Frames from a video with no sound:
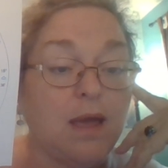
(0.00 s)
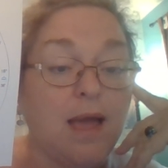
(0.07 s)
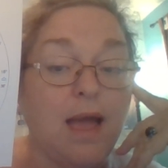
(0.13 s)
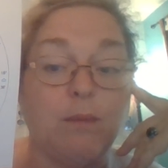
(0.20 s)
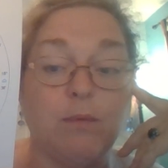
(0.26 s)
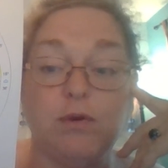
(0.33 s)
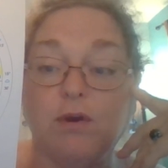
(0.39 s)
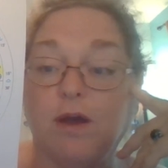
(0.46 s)

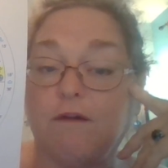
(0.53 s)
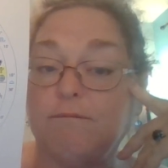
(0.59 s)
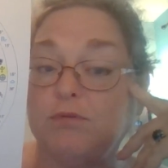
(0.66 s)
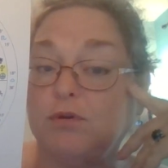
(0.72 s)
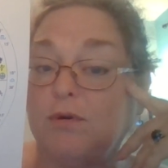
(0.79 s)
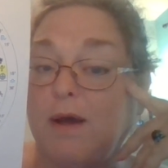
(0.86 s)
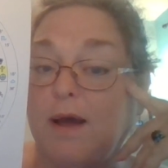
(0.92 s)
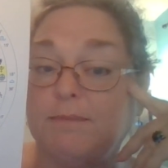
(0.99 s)
And when you have
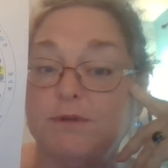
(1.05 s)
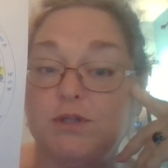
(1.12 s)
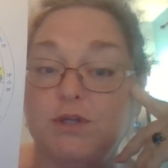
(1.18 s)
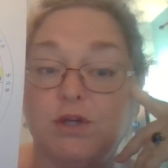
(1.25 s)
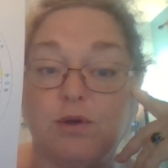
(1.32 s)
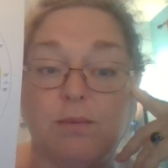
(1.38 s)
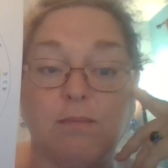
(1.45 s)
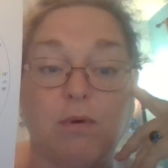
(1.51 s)
Pluto
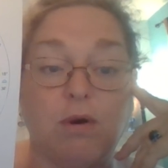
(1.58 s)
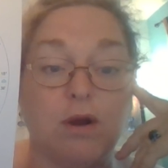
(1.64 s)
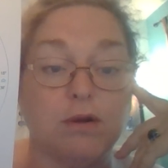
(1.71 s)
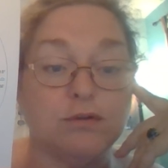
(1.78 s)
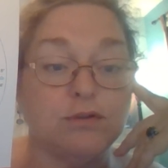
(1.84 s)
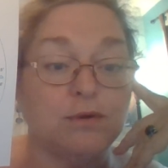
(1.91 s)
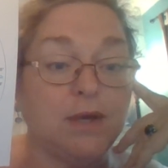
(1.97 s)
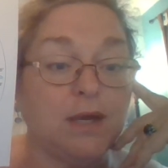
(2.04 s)
opposite your
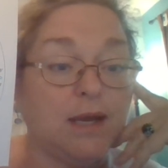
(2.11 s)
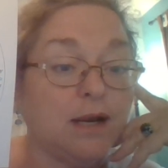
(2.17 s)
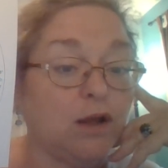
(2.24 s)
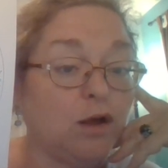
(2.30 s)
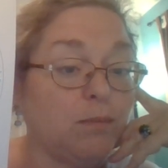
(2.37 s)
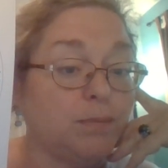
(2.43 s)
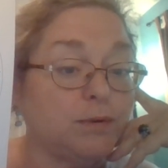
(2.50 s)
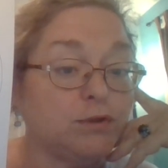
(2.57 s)
Mars, you can't
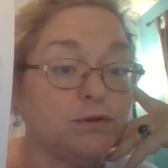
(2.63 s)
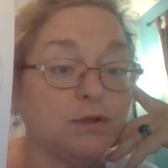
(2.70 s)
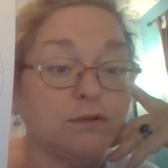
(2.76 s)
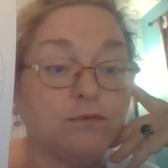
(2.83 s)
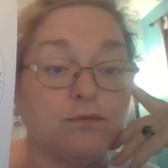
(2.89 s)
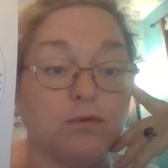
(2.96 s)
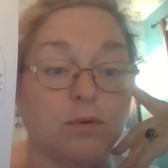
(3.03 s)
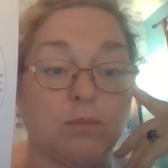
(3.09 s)
help but
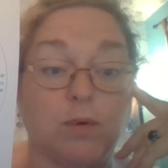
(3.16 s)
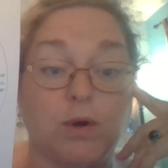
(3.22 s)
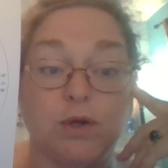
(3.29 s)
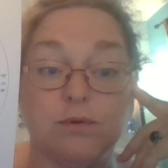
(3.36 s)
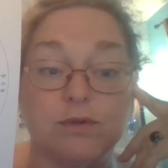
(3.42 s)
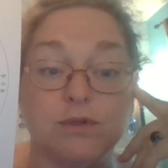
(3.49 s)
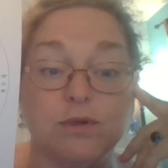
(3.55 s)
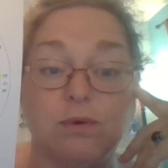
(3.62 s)
transform what
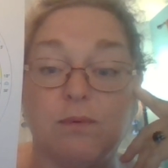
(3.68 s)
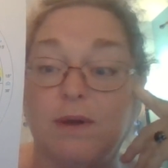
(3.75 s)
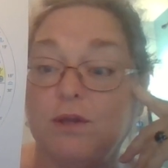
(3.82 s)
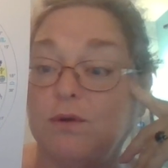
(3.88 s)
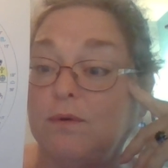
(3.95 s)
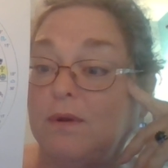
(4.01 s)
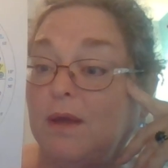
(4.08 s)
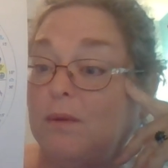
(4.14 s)
you do. And
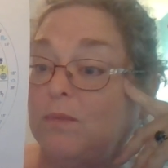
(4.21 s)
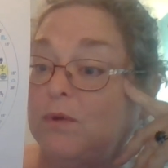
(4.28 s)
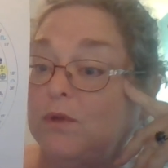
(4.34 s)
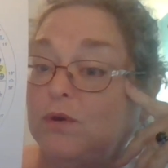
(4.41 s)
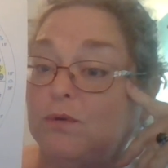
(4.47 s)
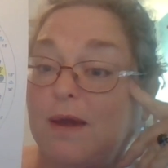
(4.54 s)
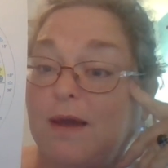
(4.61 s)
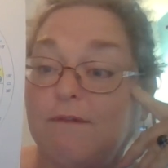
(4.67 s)
you and when
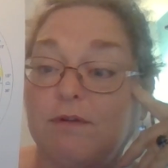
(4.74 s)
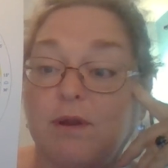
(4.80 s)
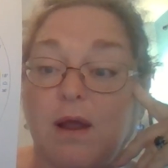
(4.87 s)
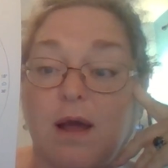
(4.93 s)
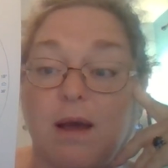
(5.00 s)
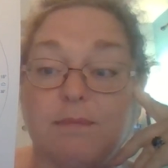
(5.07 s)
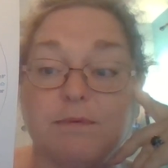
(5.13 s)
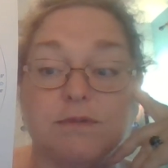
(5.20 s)
you have it
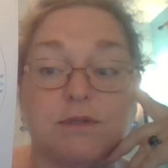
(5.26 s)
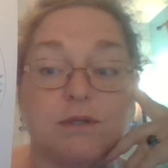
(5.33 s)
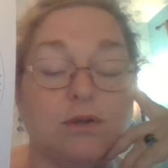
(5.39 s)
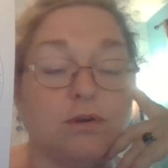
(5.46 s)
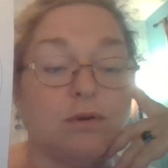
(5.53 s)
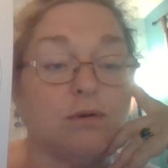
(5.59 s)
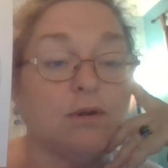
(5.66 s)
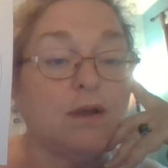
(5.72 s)
opposite
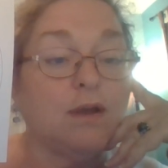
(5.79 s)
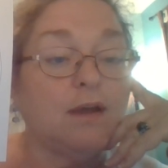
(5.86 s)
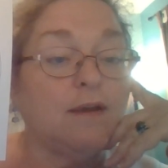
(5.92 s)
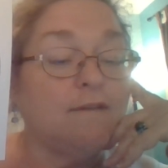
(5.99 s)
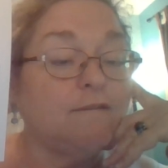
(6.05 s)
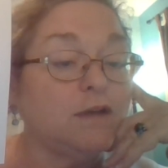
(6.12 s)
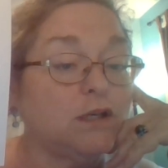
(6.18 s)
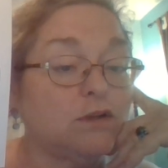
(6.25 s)
your
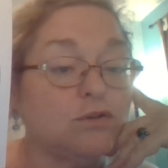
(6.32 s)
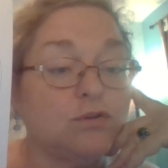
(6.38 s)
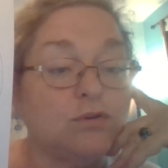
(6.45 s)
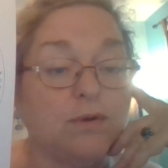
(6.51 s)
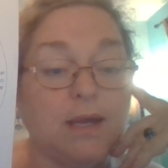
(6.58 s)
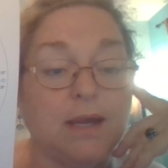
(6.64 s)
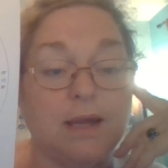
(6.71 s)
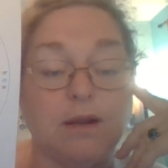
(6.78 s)
Venus, you
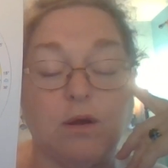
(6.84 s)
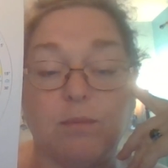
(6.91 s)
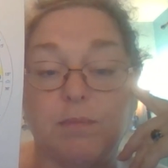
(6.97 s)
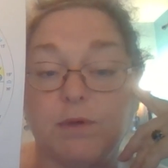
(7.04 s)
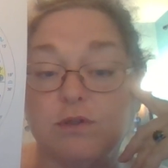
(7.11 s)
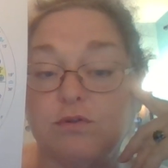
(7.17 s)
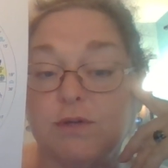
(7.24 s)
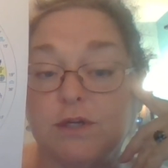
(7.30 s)
can't help
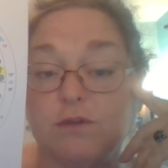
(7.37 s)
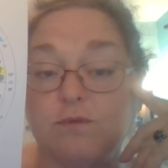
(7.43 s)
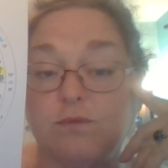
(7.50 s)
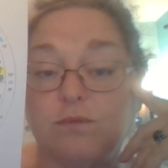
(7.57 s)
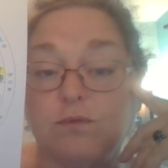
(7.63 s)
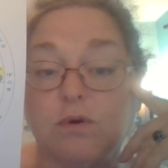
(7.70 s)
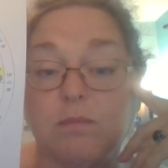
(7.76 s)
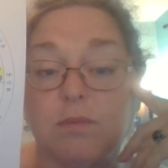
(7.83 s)
but
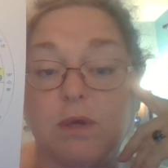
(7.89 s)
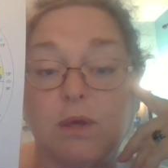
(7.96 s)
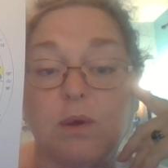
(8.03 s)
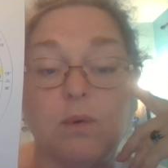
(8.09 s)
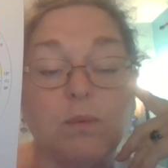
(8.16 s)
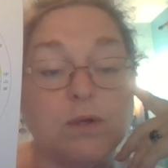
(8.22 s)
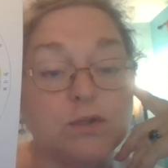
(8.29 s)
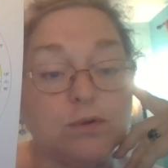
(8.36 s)
transform
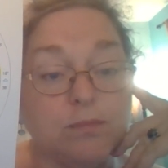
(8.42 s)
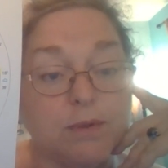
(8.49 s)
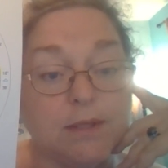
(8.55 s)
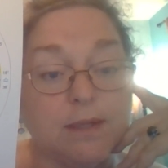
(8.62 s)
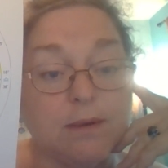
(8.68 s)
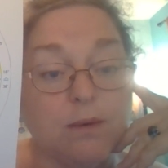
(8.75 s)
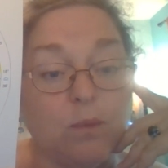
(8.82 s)
what you believe